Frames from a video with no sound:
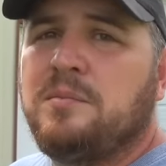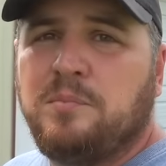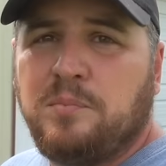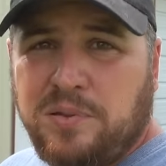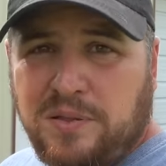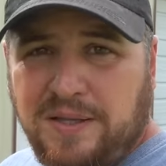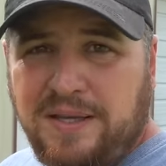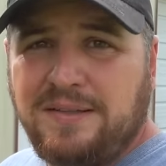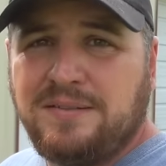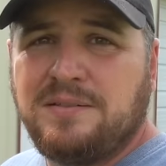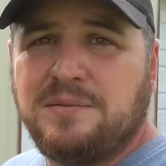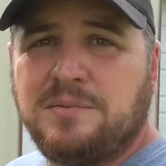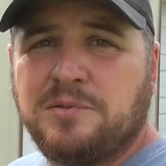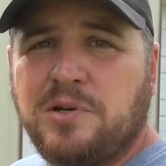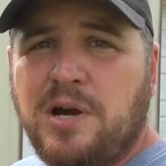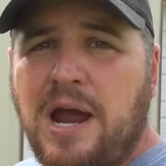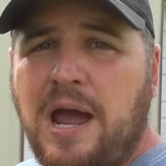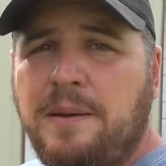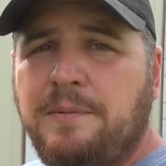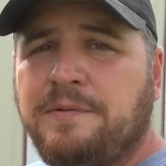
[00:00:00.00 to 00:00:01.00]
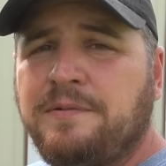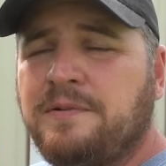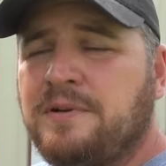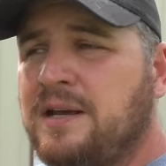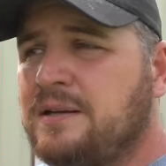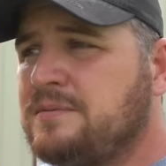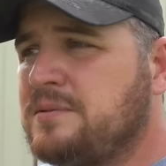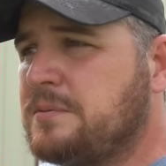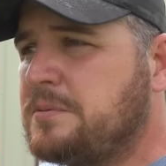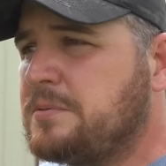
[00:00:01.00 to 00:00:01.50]
Please subscribe if you're
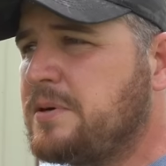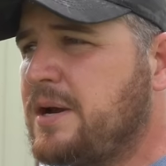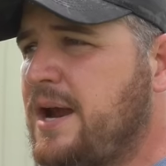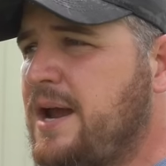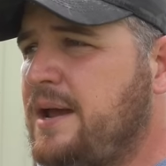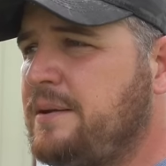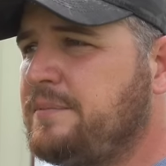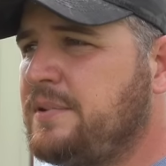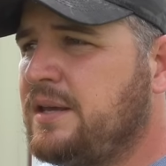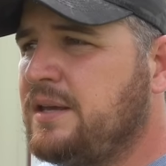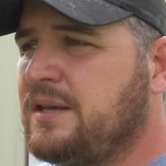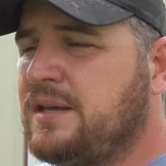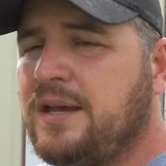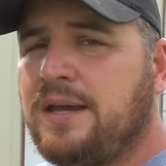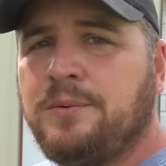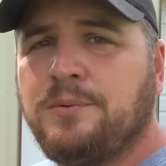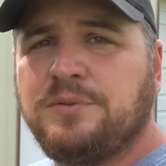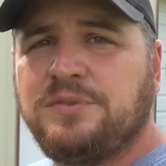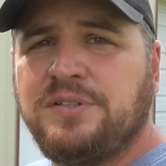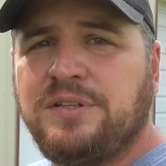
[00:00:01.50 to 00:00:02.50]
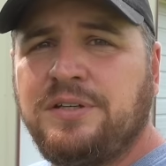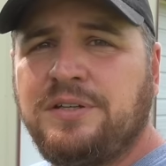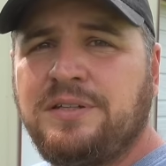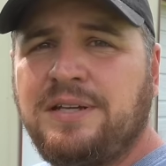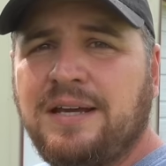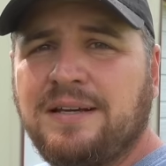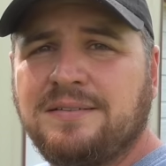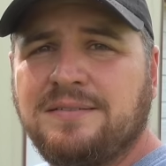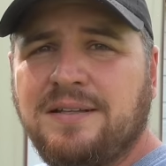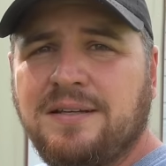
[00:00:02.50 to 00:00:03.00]
not subscribed, and we'll see you
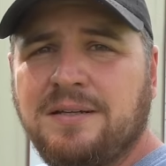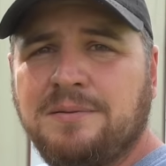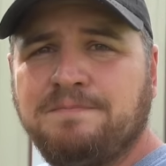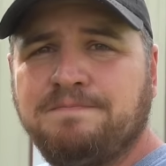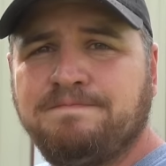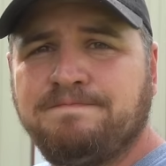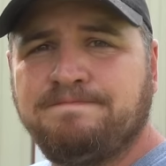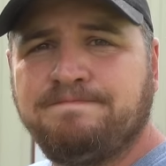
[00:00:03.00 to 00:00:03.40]
next time.